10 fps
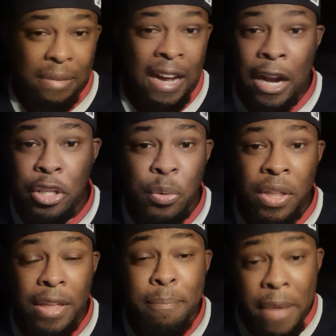I do
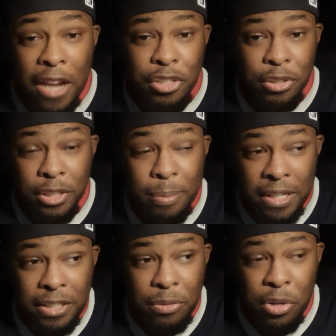anything major,
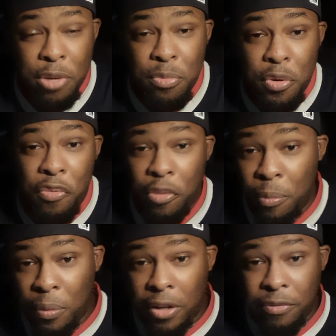especially when you move
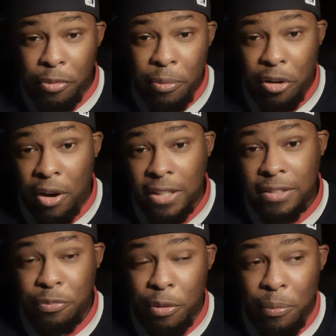from
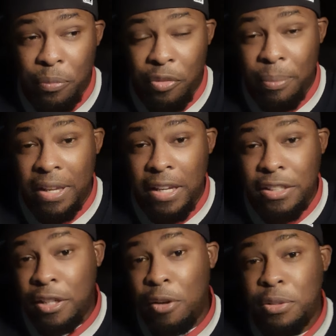the
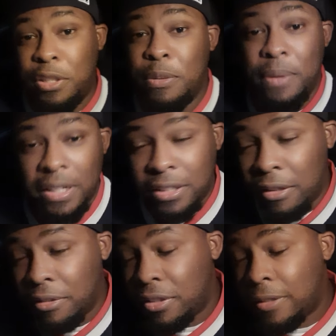East Coast to the West
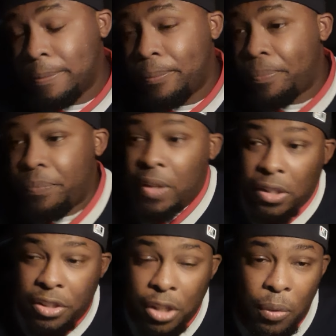Coast.
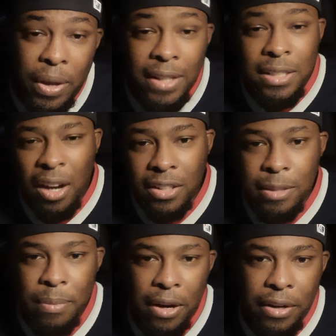So we had talked
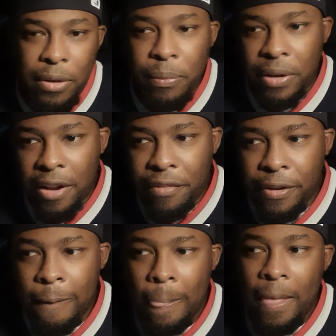about it,
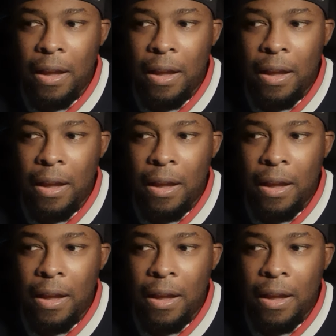whatever.